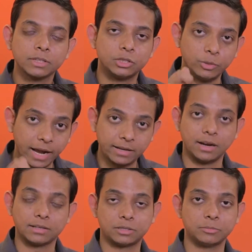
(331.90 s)
to get
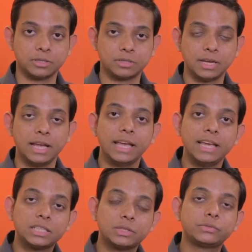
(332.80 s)
customers
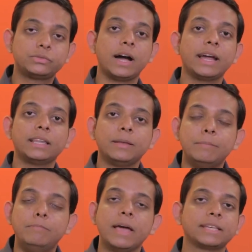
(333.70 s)
is to find the
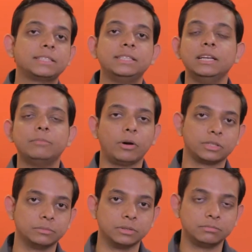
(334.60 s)
best deal
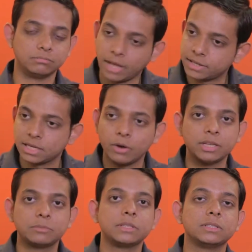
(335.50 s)
possible. That's how his
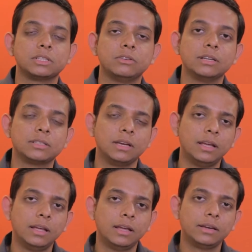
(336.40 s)
business runs.
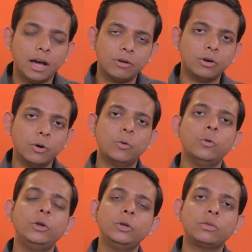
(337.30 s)
Now, who
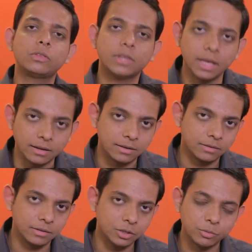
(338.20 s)
do you think
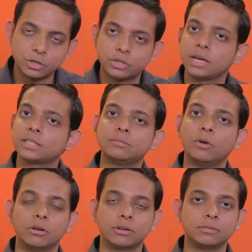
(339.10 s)
you would trust
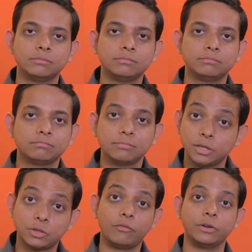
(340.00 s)
more? It's
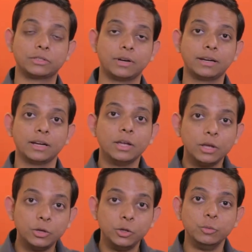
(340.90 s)
obvious, right?
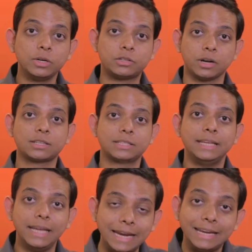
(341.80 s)
You would trust the
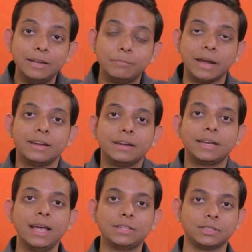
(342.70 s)
independent
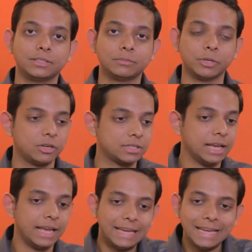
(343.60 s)
agent because
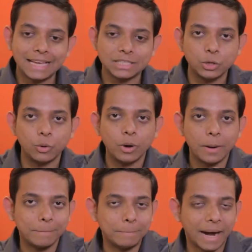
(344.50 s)
he has no
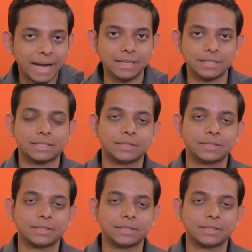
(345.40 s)
bias.